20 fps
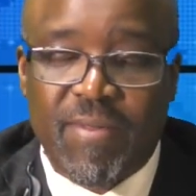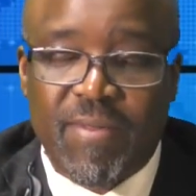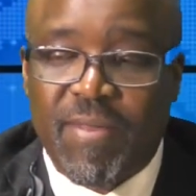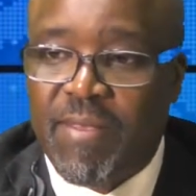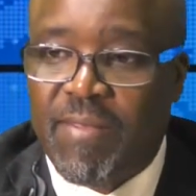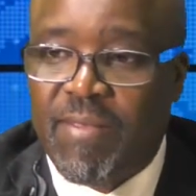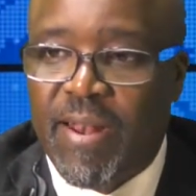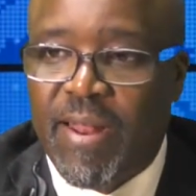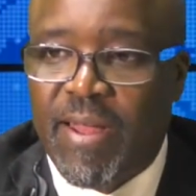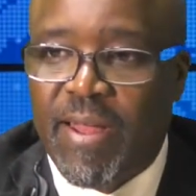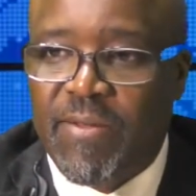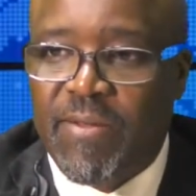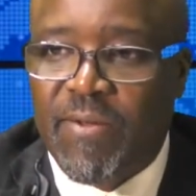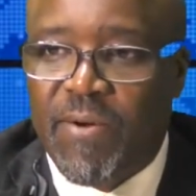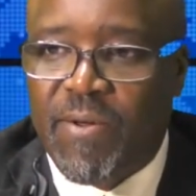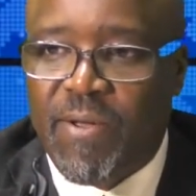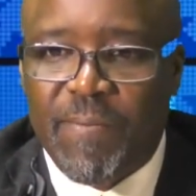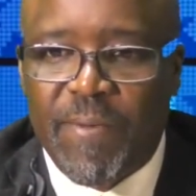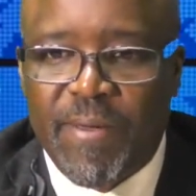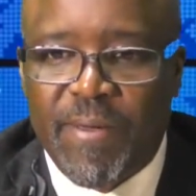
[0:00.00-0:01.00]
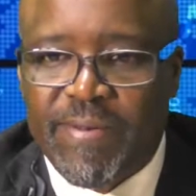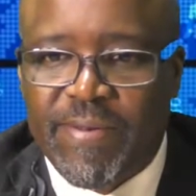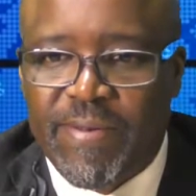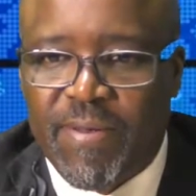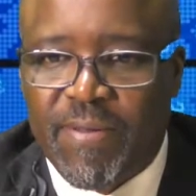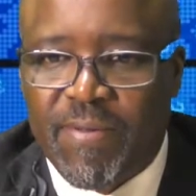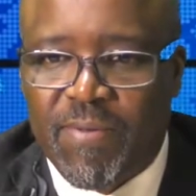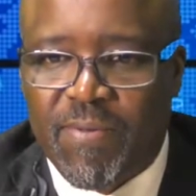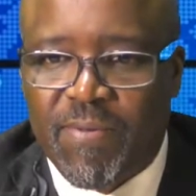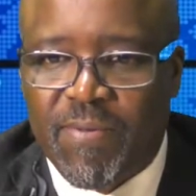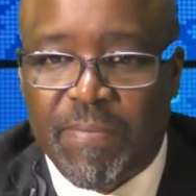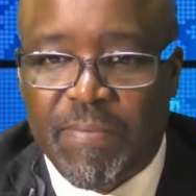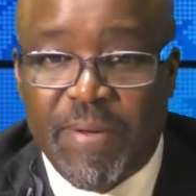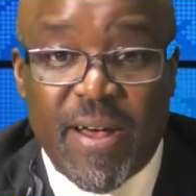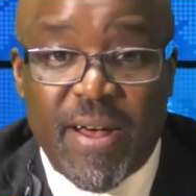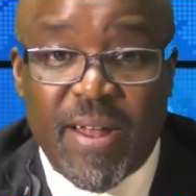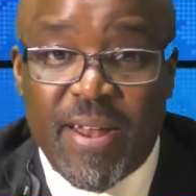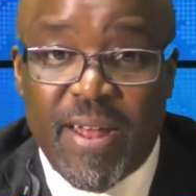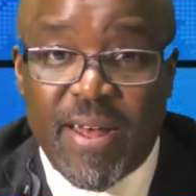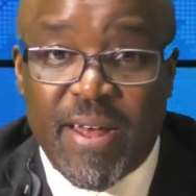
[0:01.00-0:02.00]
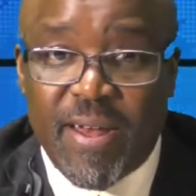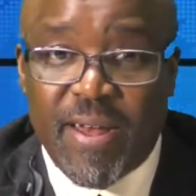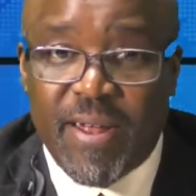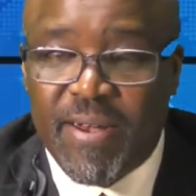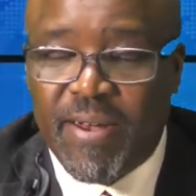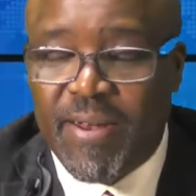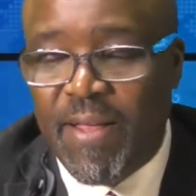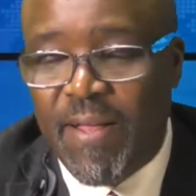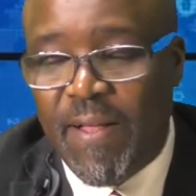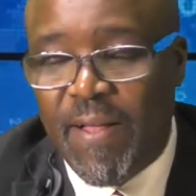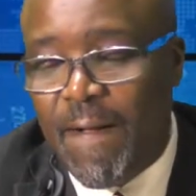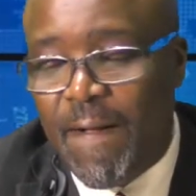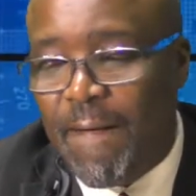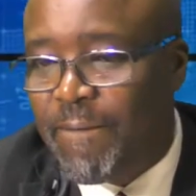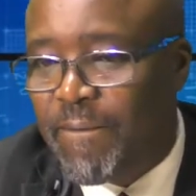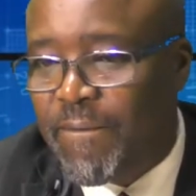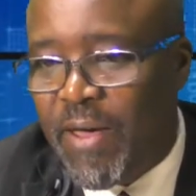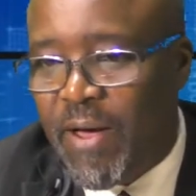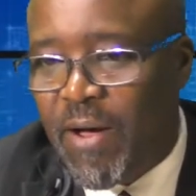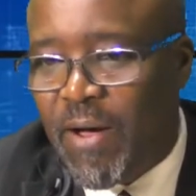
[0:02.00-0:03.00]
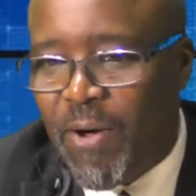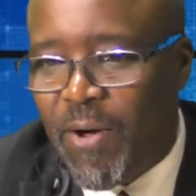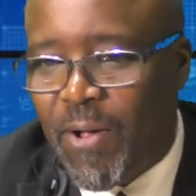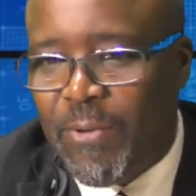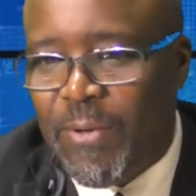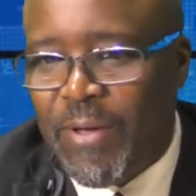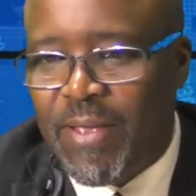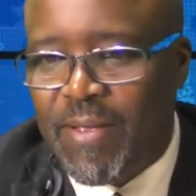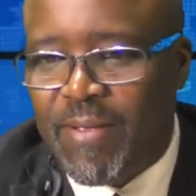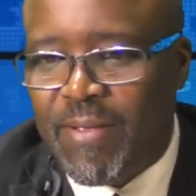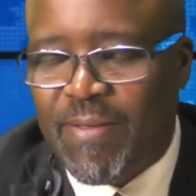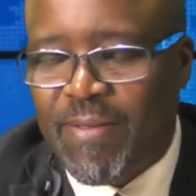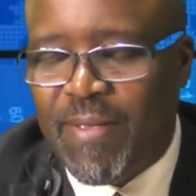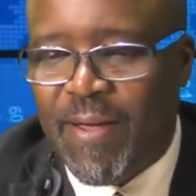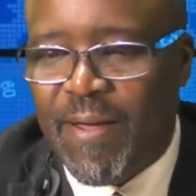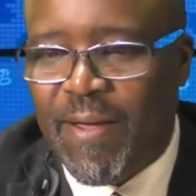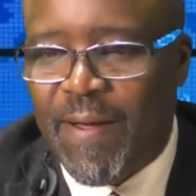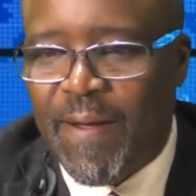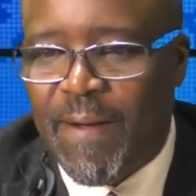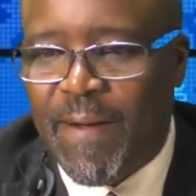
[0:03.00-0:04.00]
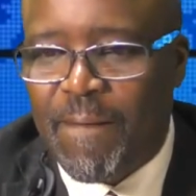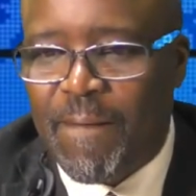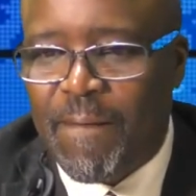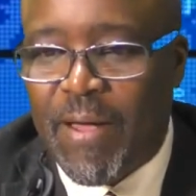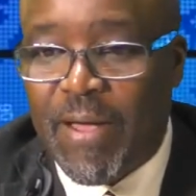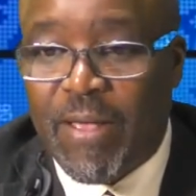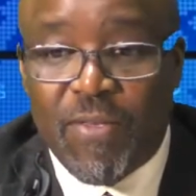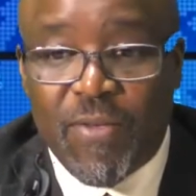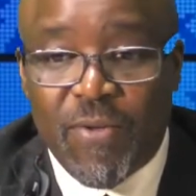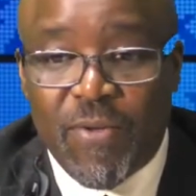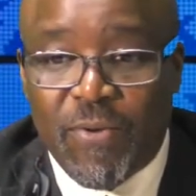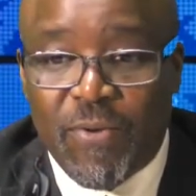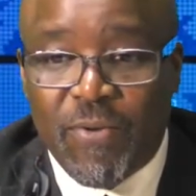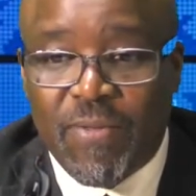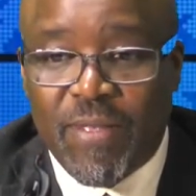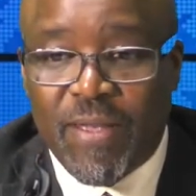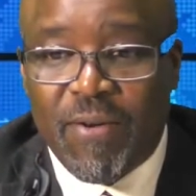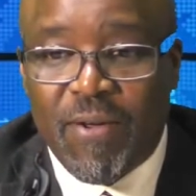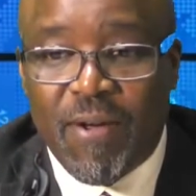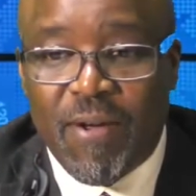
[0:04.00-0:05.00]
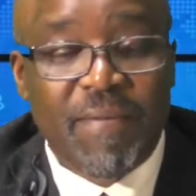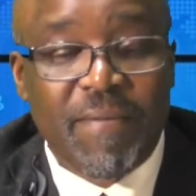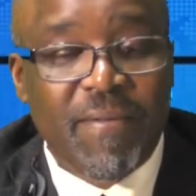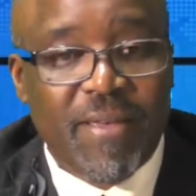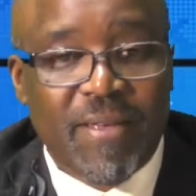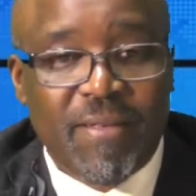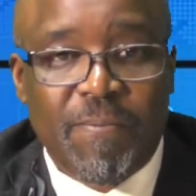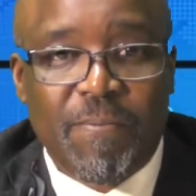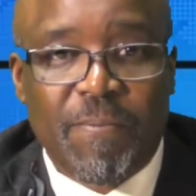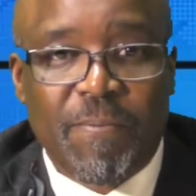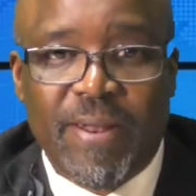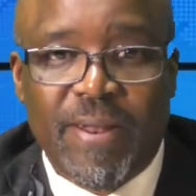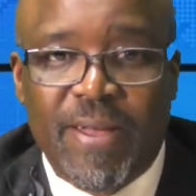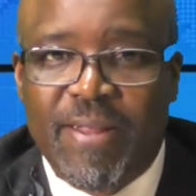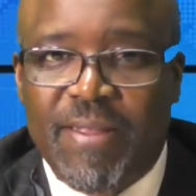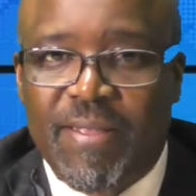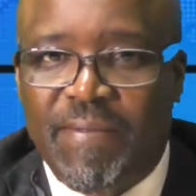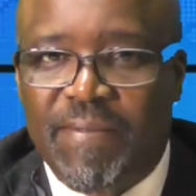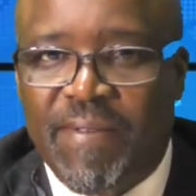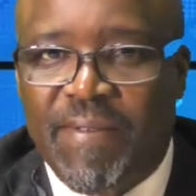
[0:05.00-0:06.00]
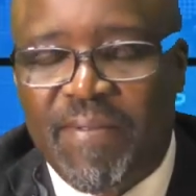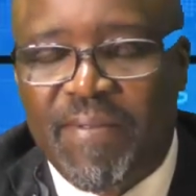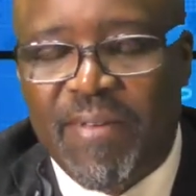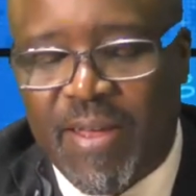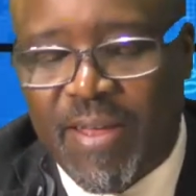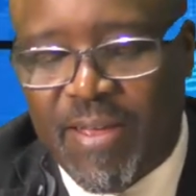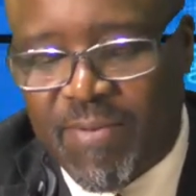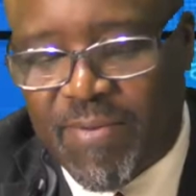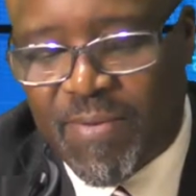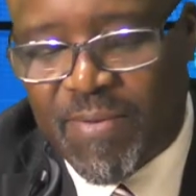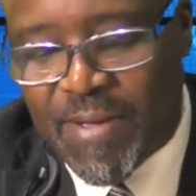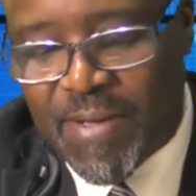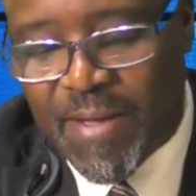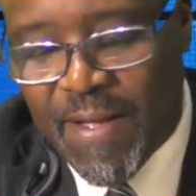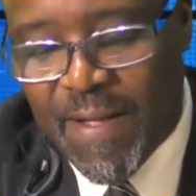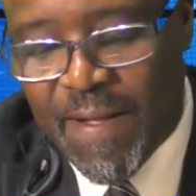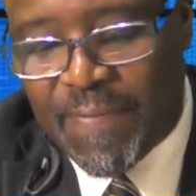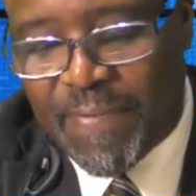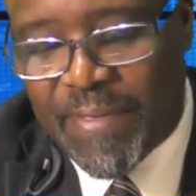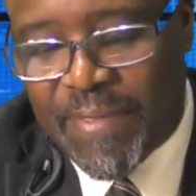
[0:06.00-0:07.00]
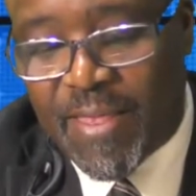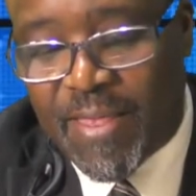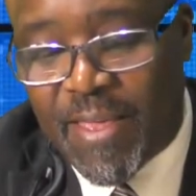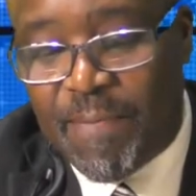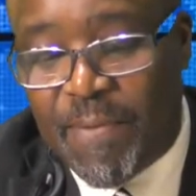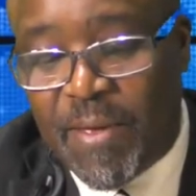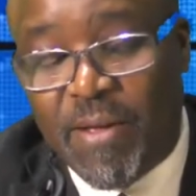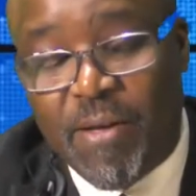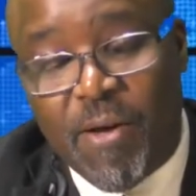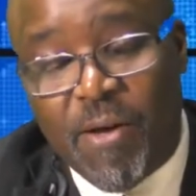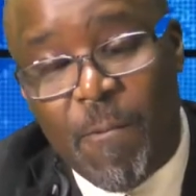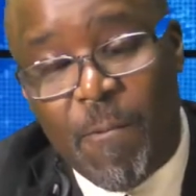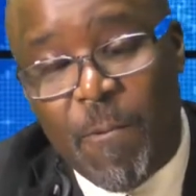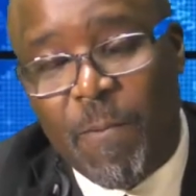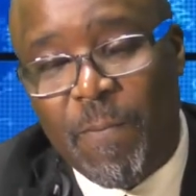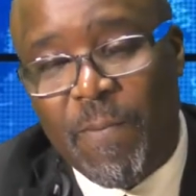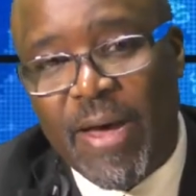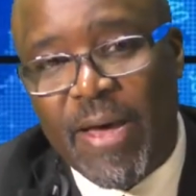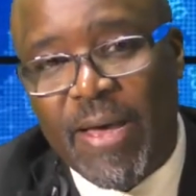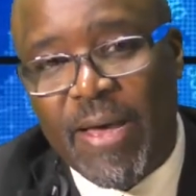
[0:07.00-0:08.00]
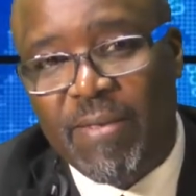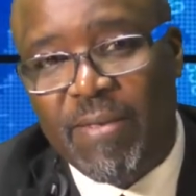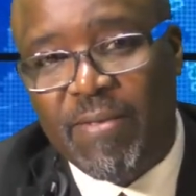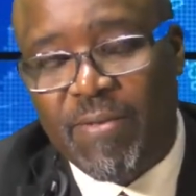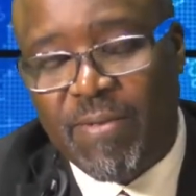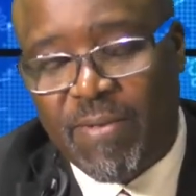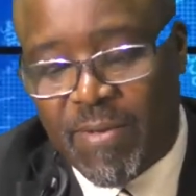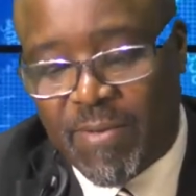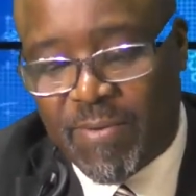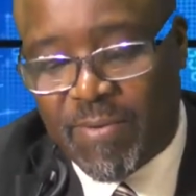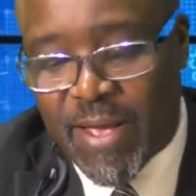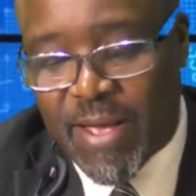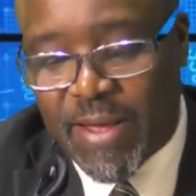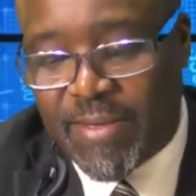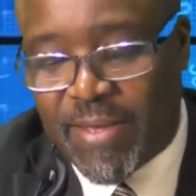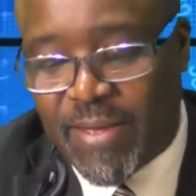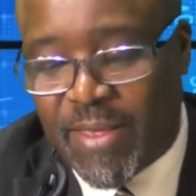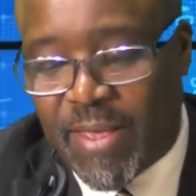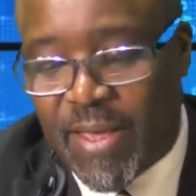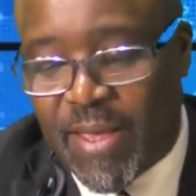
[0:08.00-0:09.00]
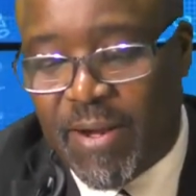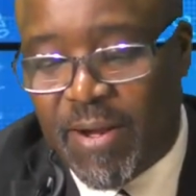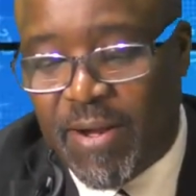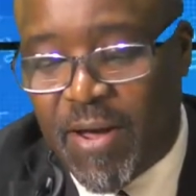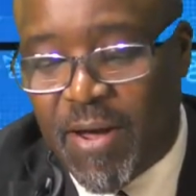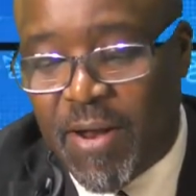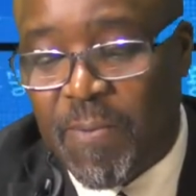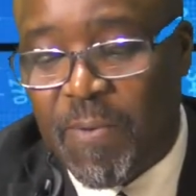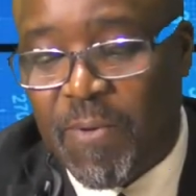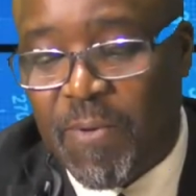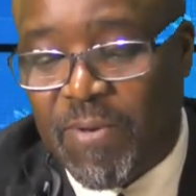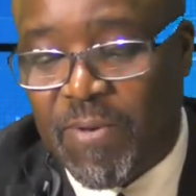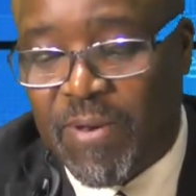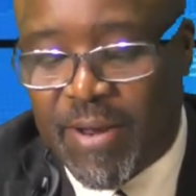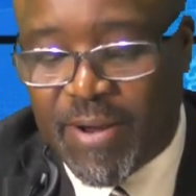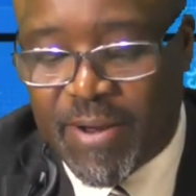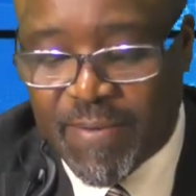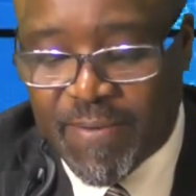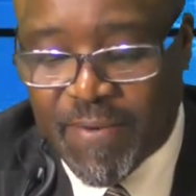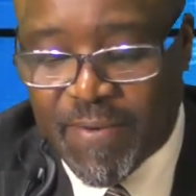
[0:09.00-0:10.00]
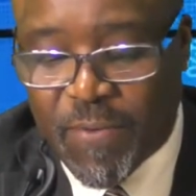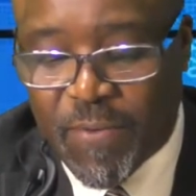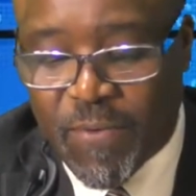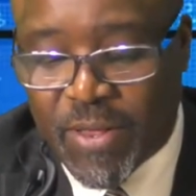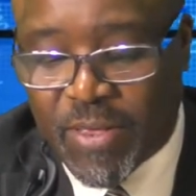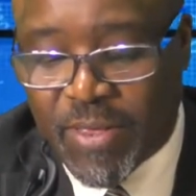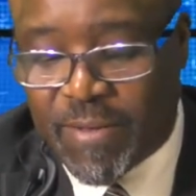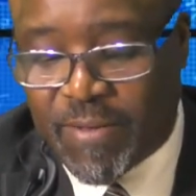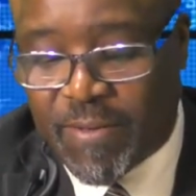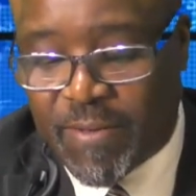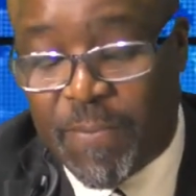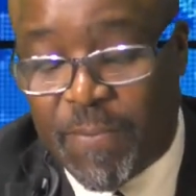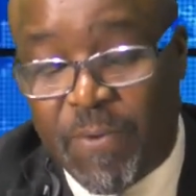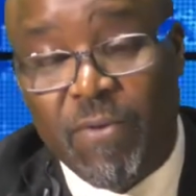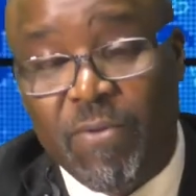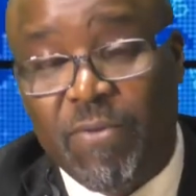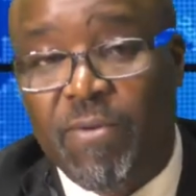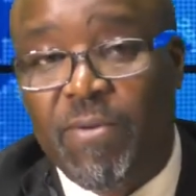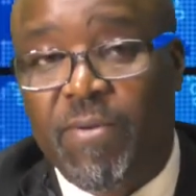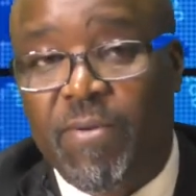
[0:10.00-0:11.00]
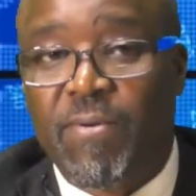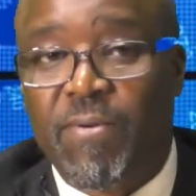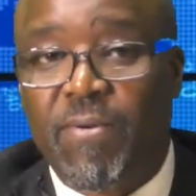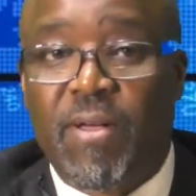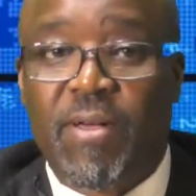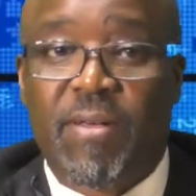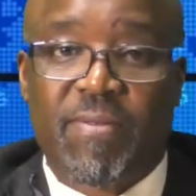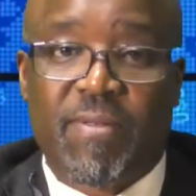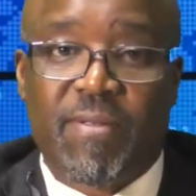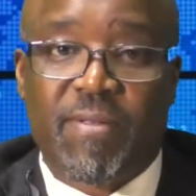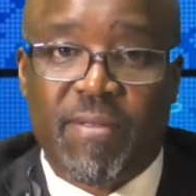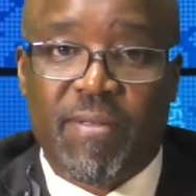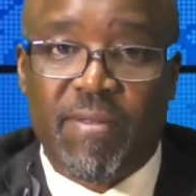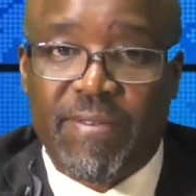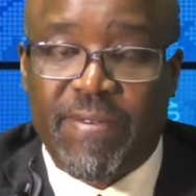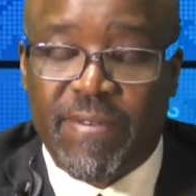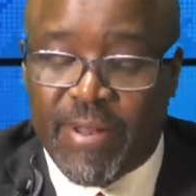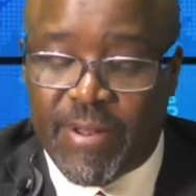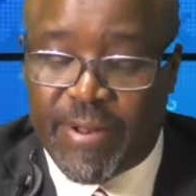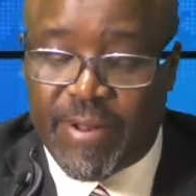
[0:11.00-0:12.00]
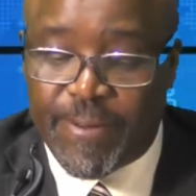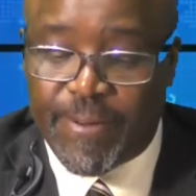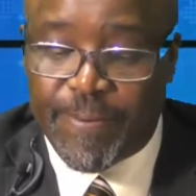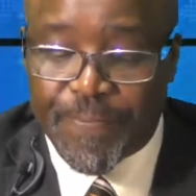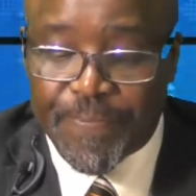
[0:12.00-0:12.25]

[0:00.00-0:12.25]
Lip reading: These electoral commissions, bar none, they're always accused, and often there's plenty of evidence that they've been compromised such that they are not able to deliver what they're supposed to do constitutionally.